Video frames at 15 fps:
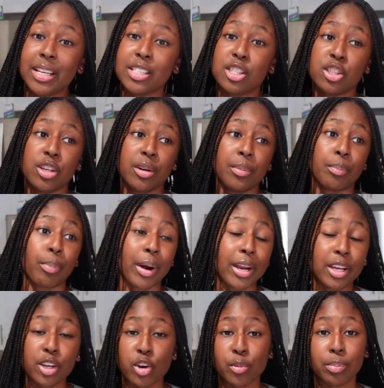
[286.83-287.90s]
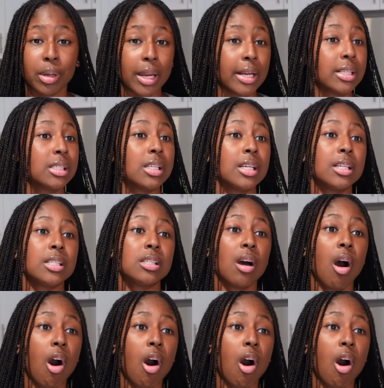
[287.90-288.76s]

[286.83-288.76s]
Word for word: into brachial plexus,